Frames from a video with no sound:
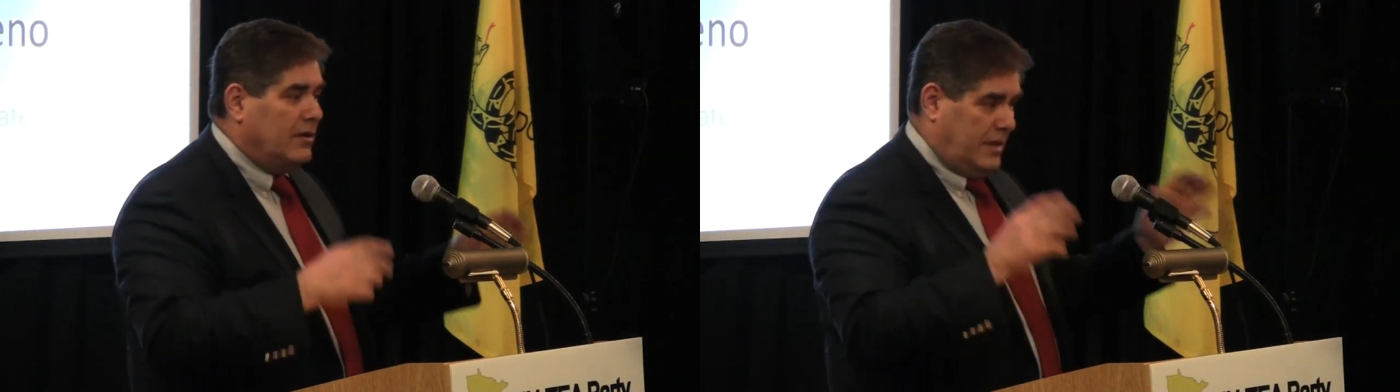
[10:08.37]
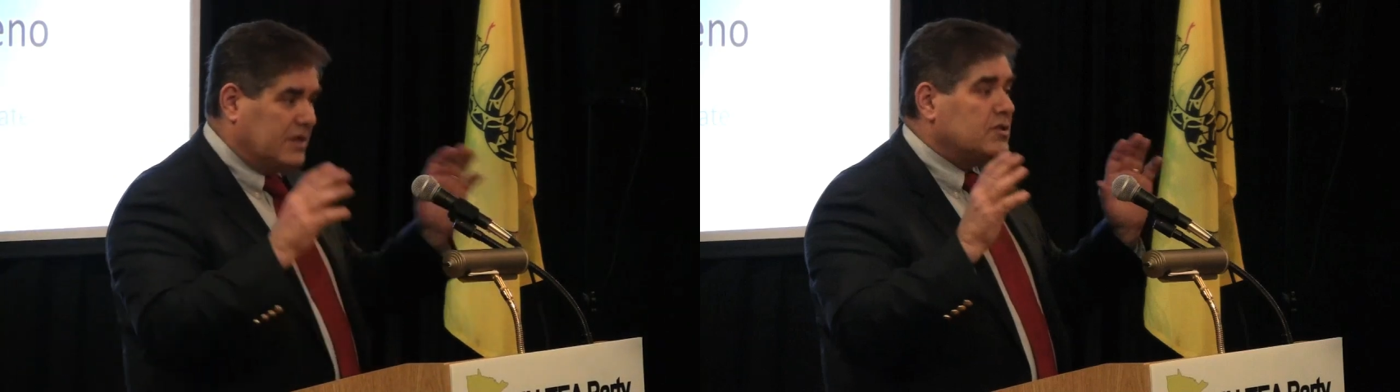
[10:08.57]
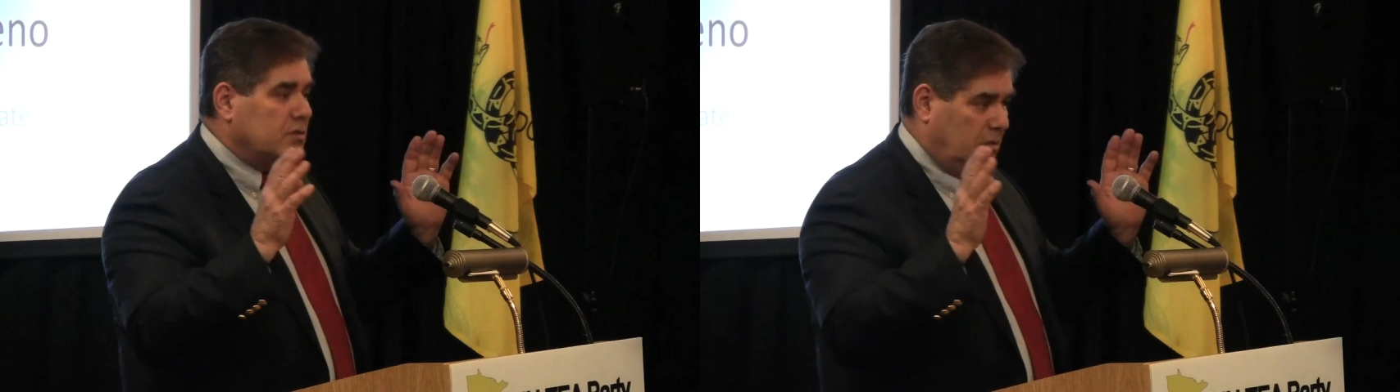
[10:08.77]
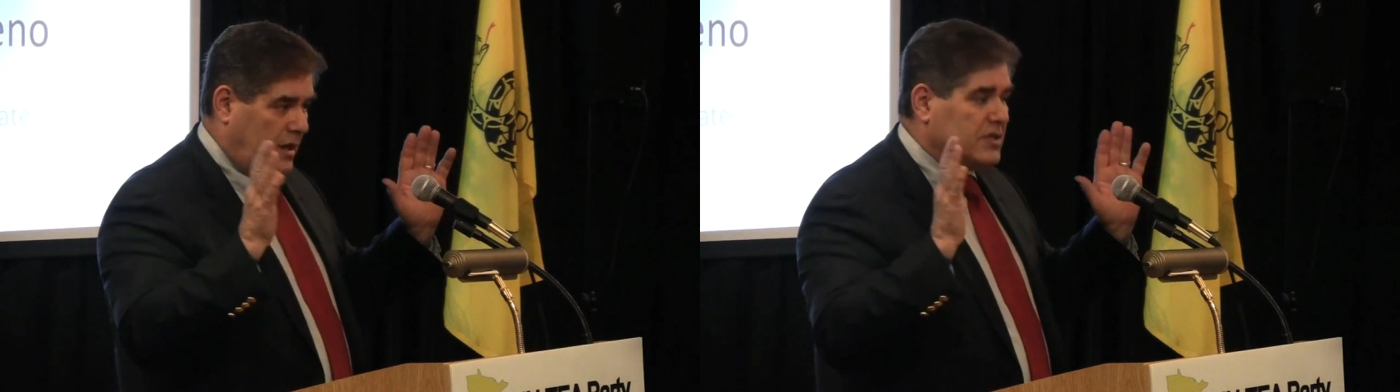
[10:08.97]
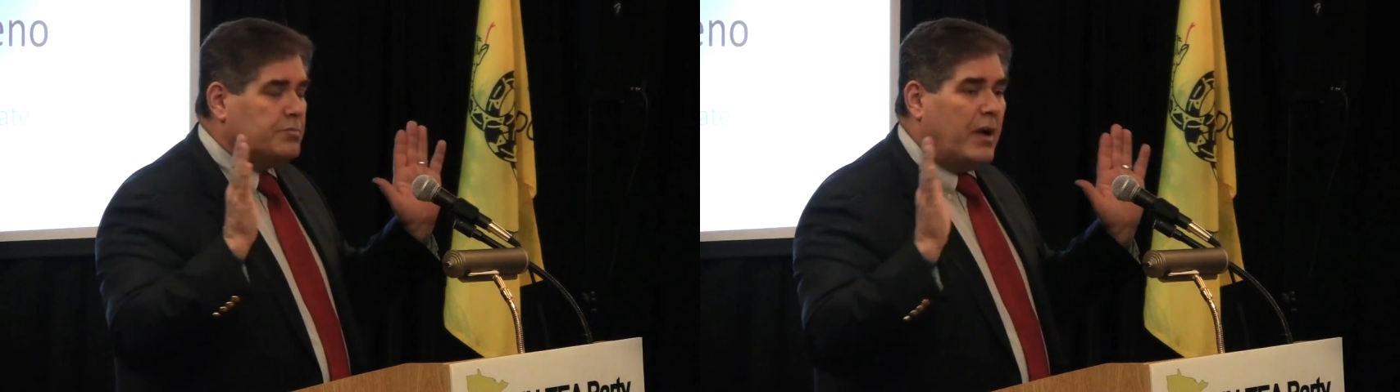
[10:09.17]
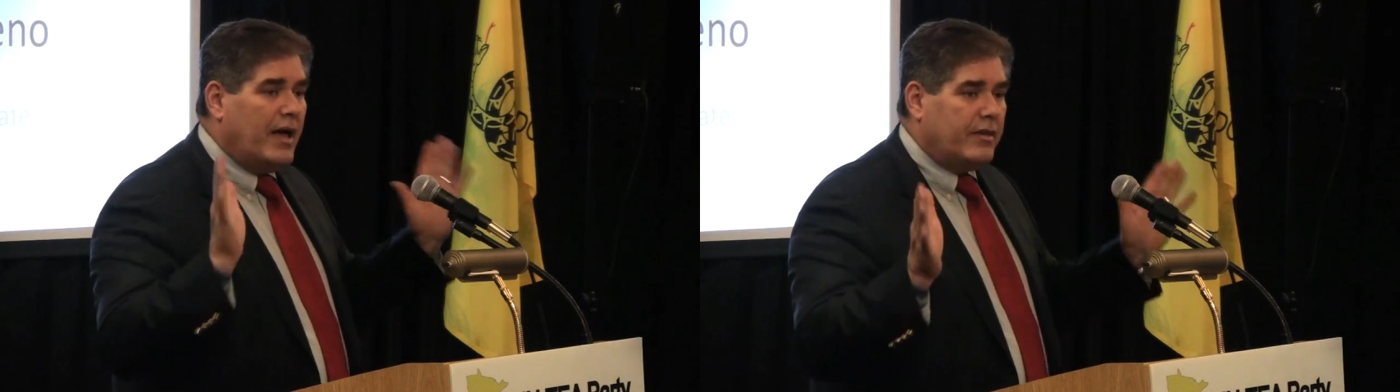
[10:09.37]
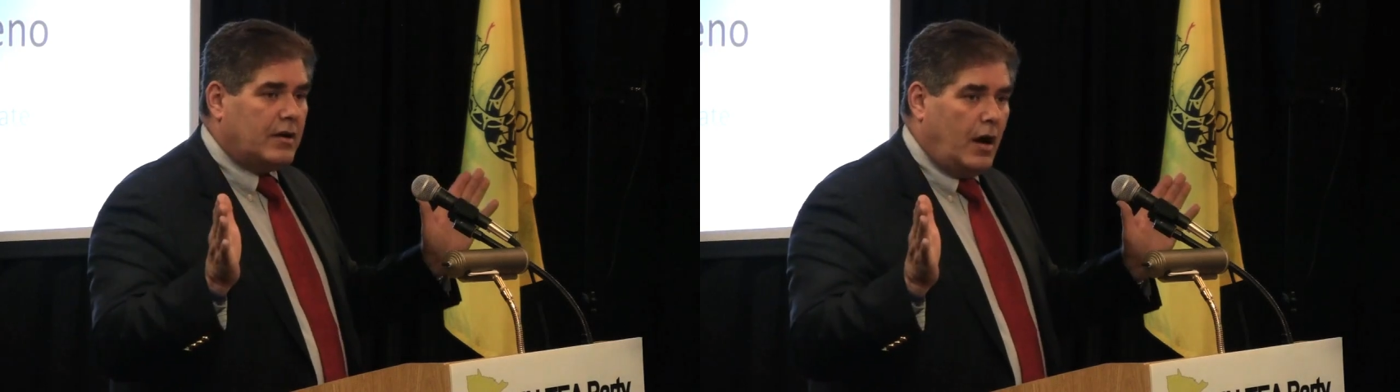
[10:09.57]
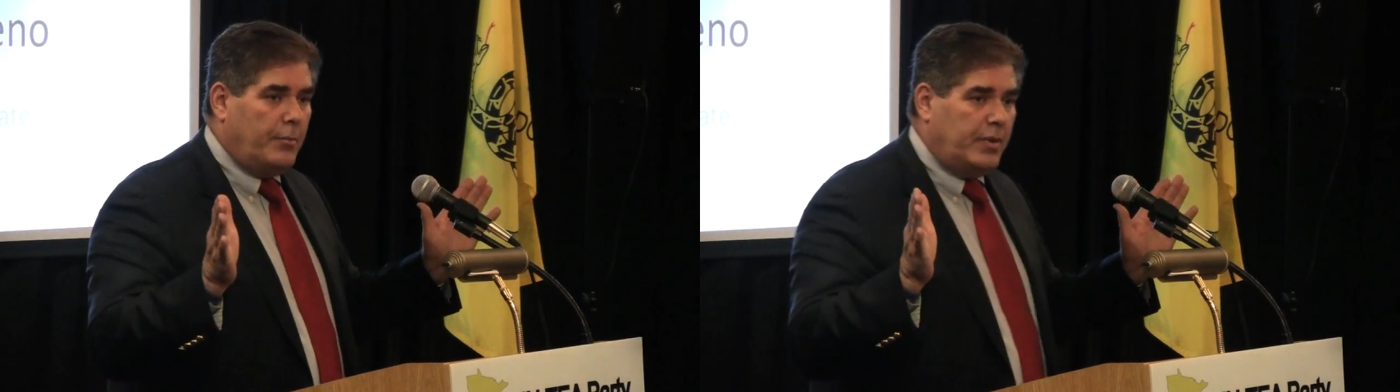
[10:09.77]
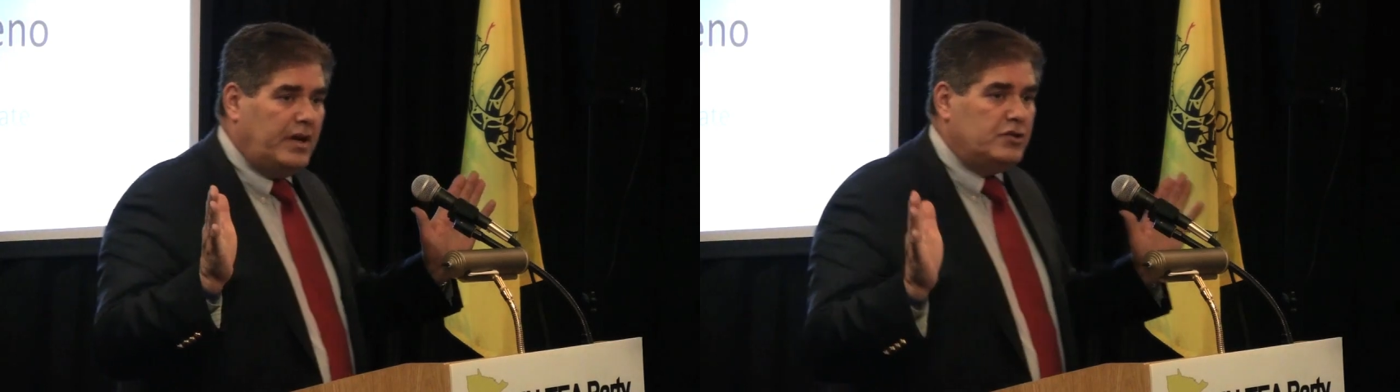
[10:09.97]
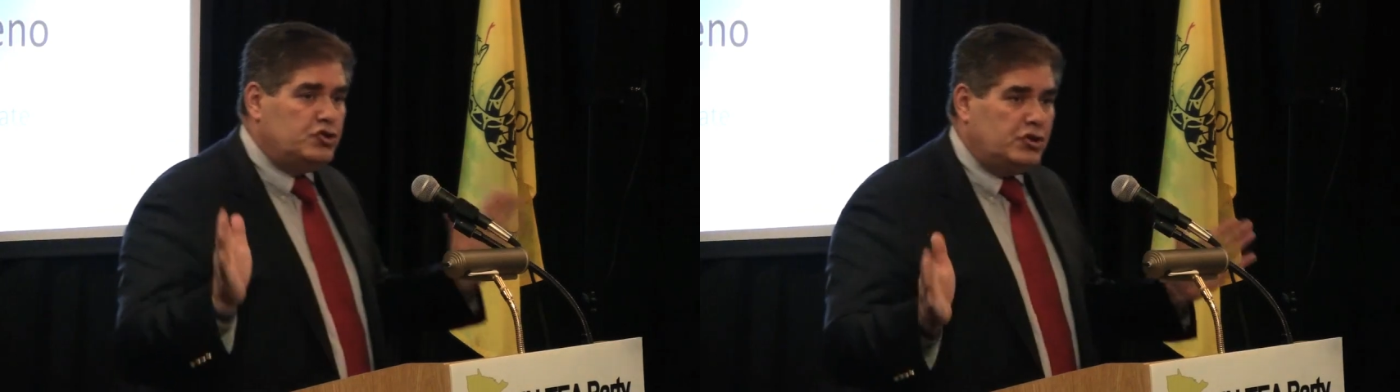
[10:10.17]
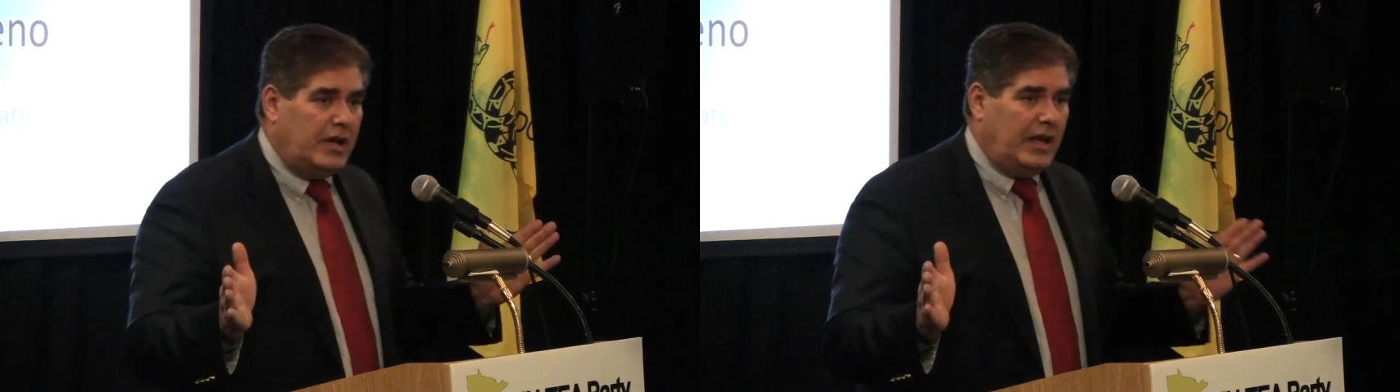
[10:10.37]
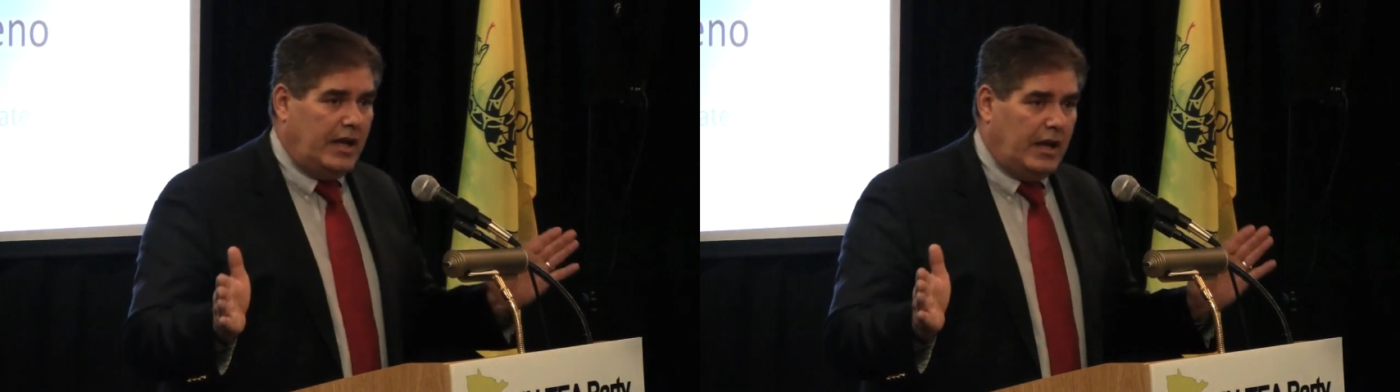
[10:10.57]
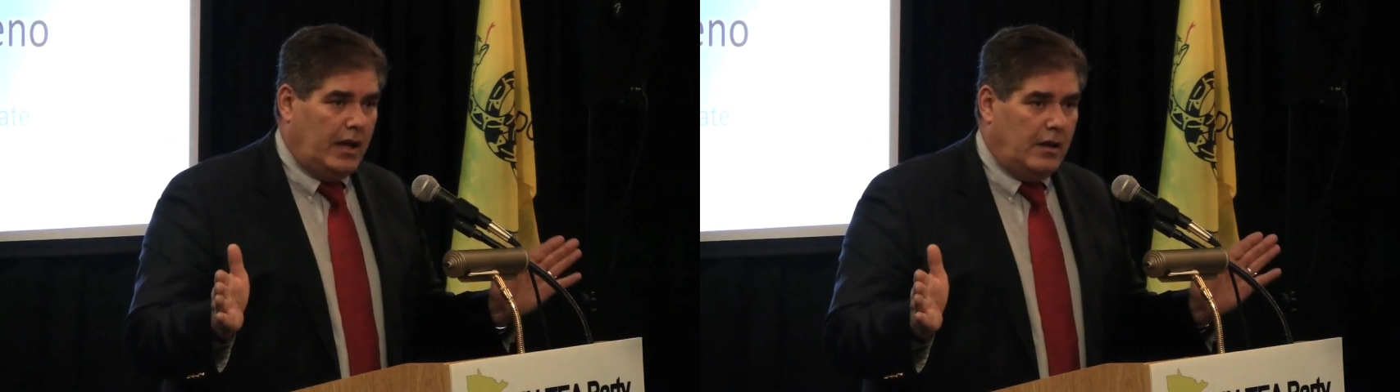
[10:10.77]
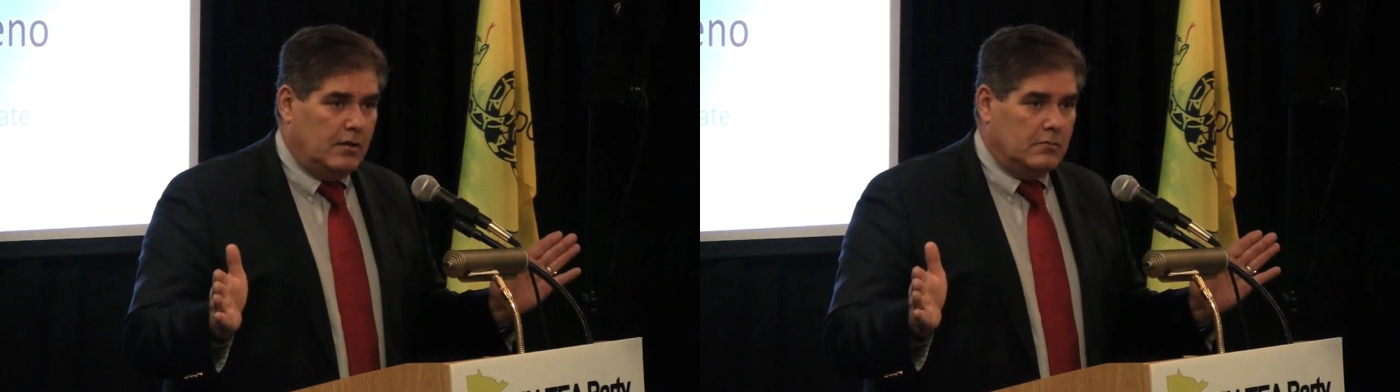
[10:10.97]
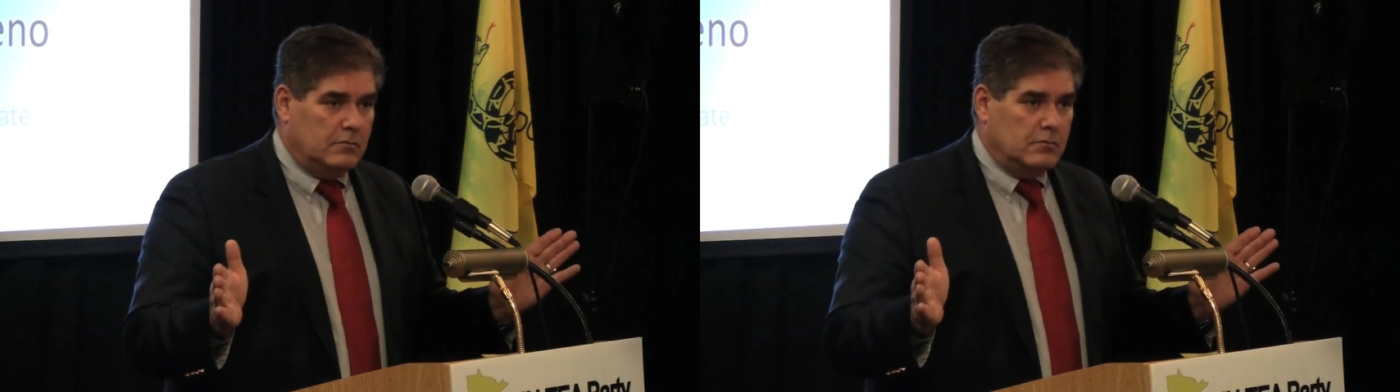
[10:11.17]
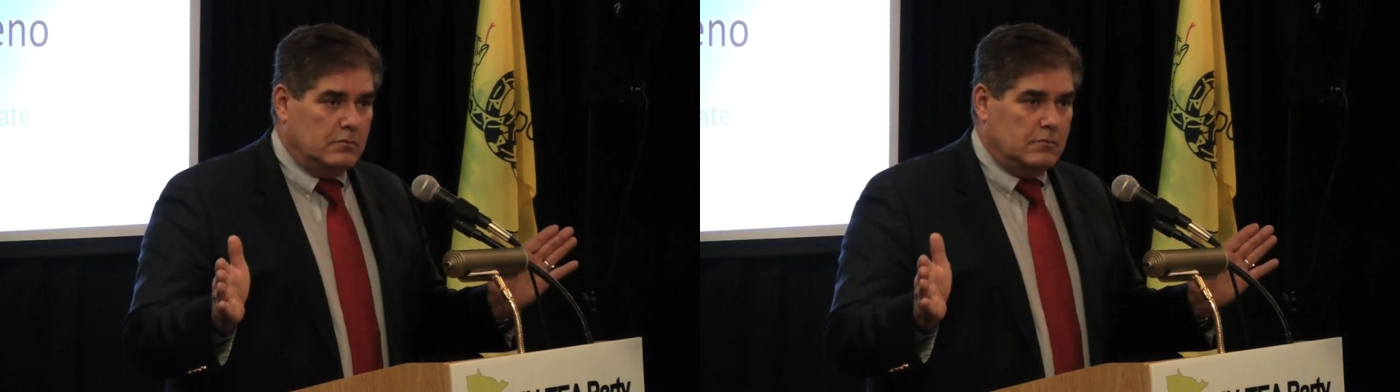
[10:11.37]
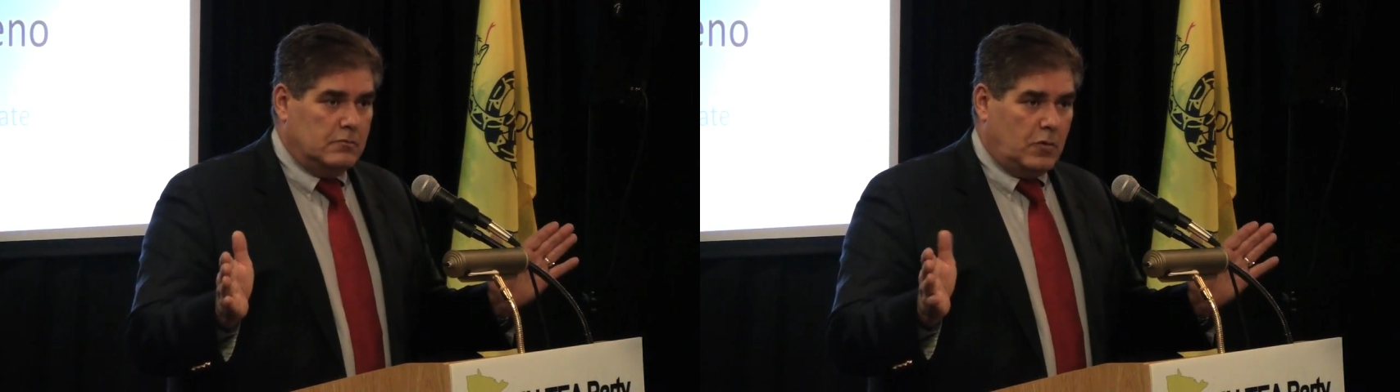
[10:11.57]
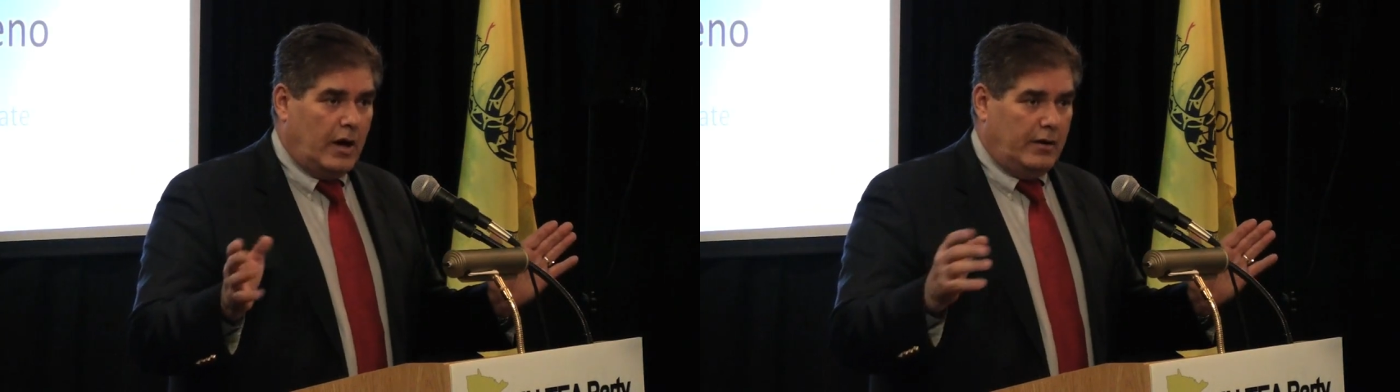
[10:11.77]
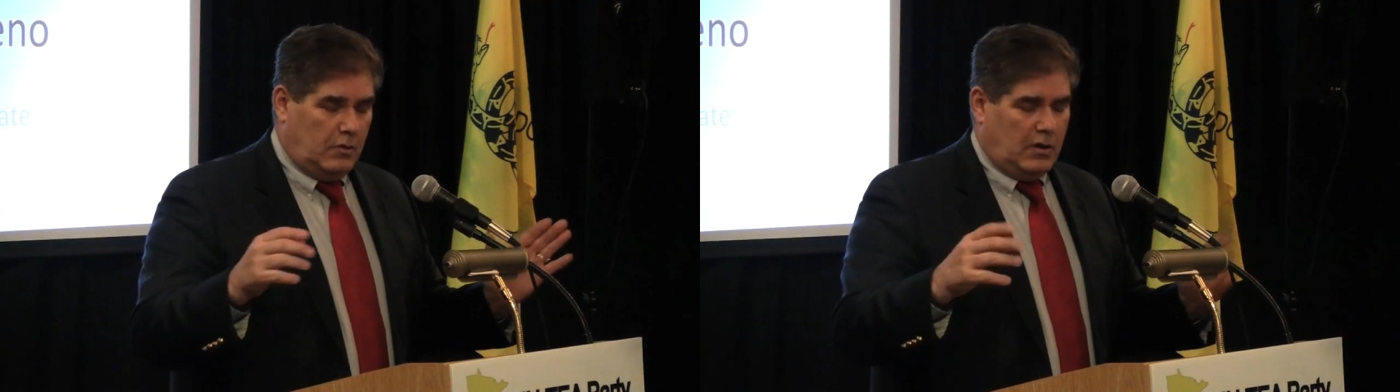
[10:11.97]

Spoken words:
let's buy the company GE, right?